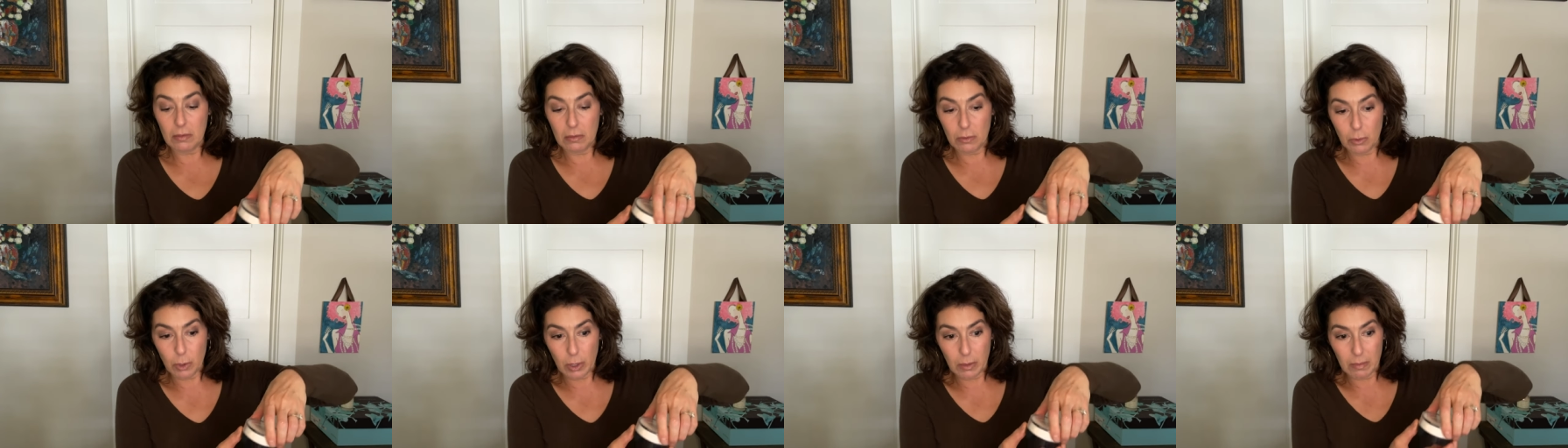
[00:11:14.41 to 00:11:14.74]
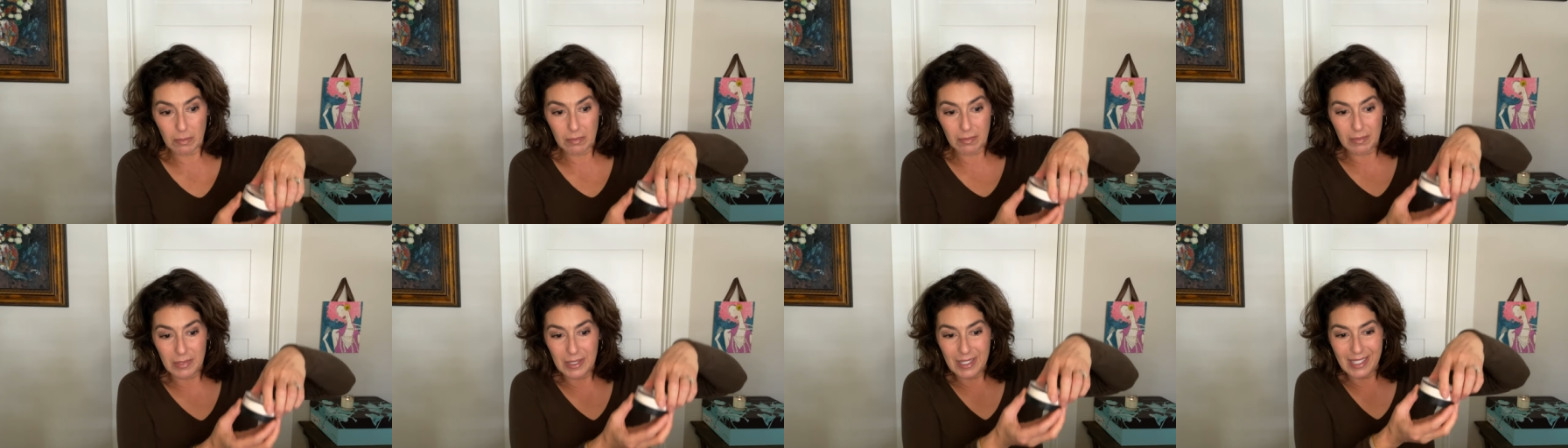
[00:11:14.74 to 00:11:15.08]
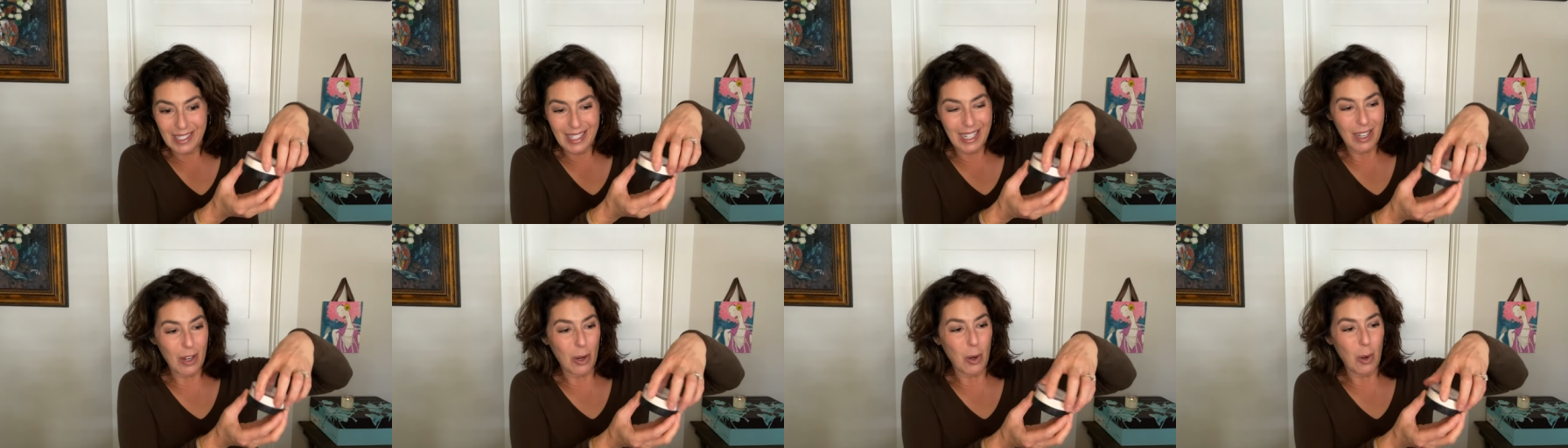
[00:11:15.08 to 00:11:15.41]
Whoop,
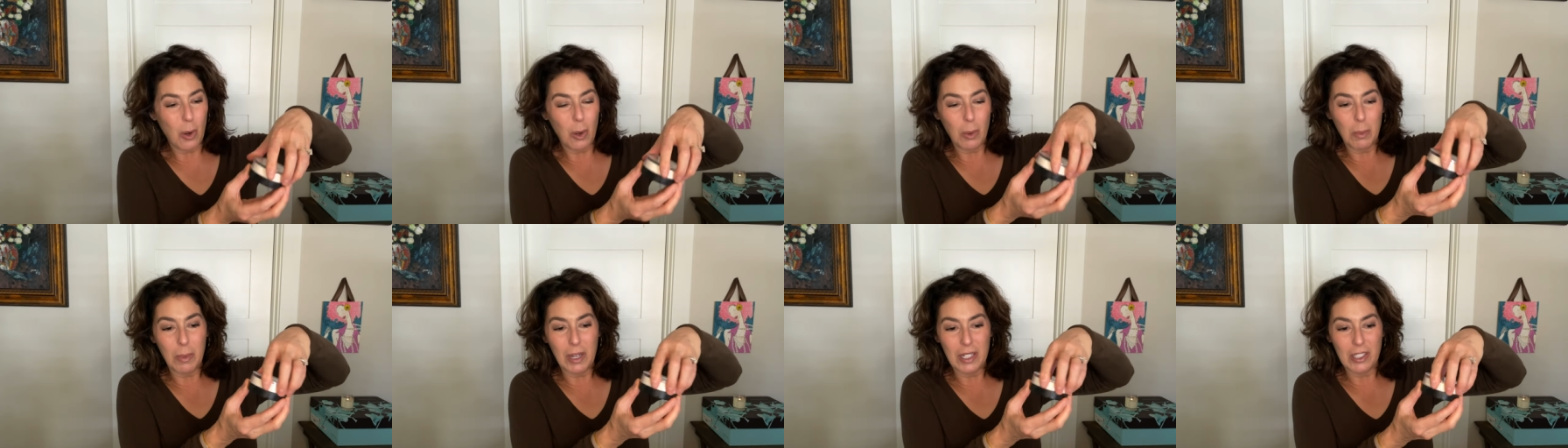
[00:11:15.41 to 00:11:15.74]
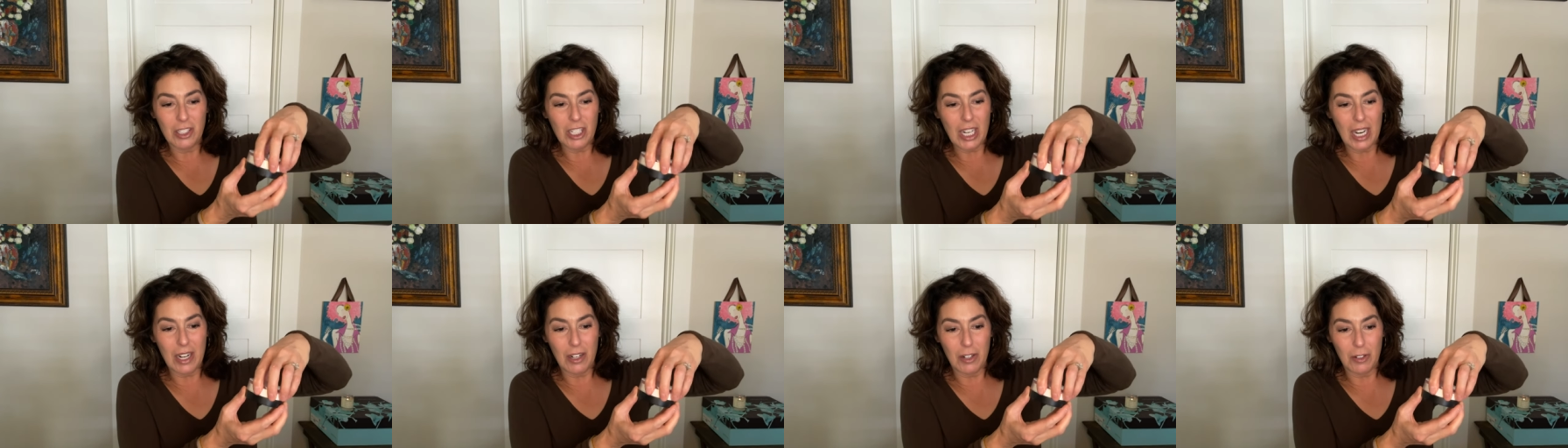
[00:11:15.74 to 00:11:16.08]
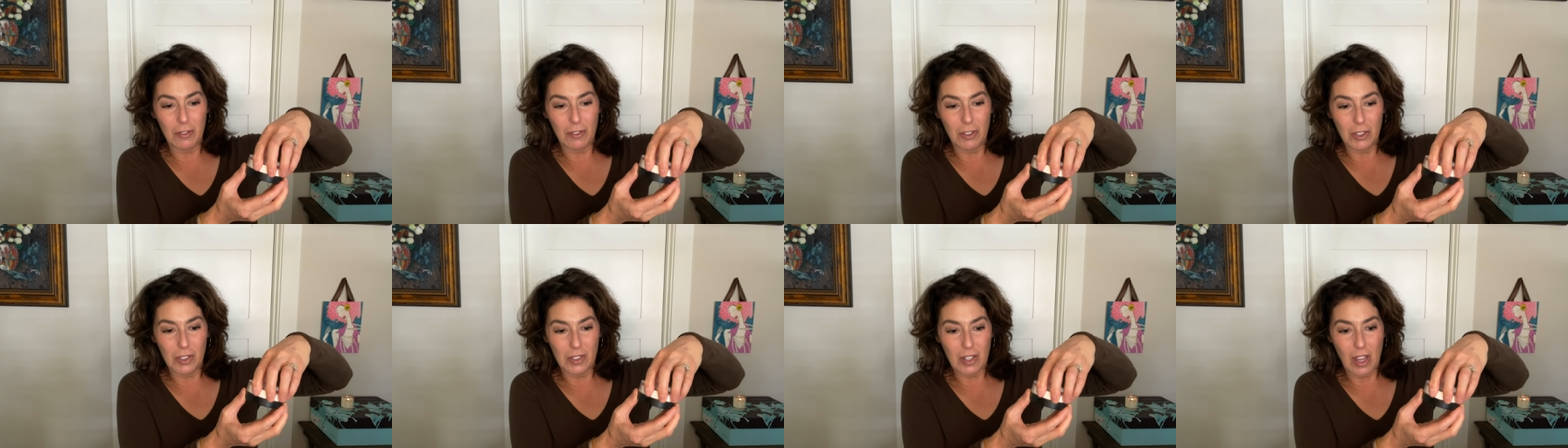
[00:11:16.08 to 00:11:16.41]
see a whole bunch. I don't know
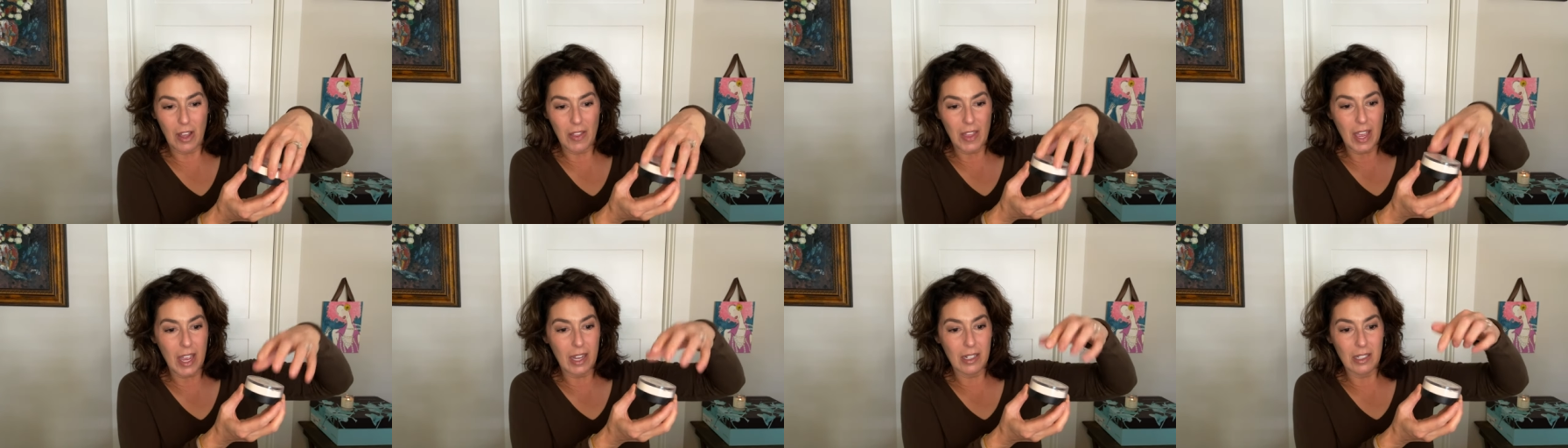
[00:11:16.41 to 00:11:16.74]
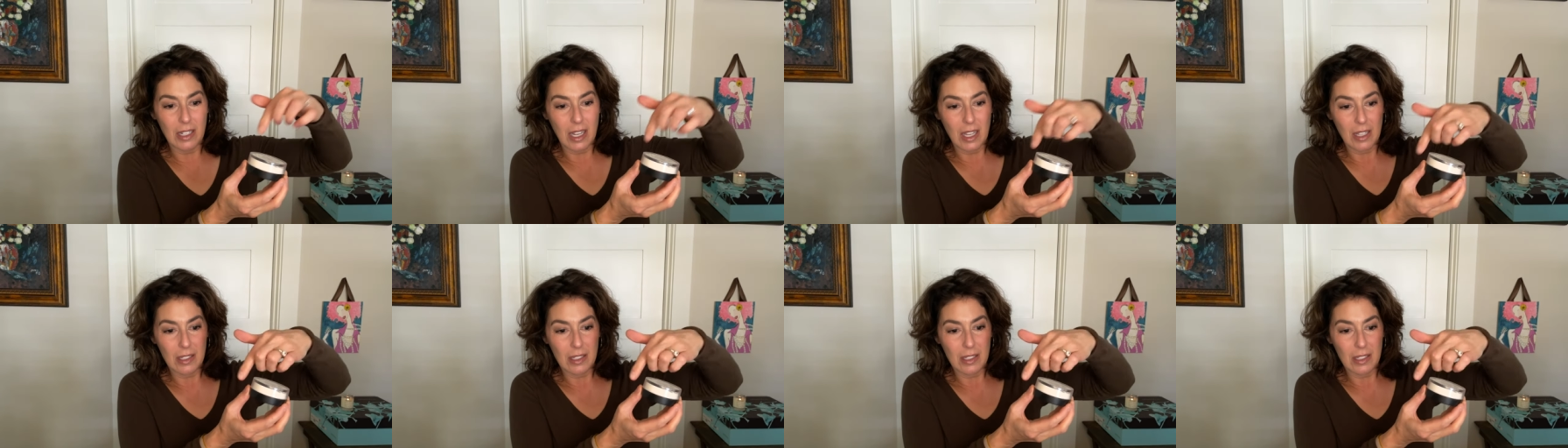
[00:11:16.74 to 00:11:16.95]
if you saw that.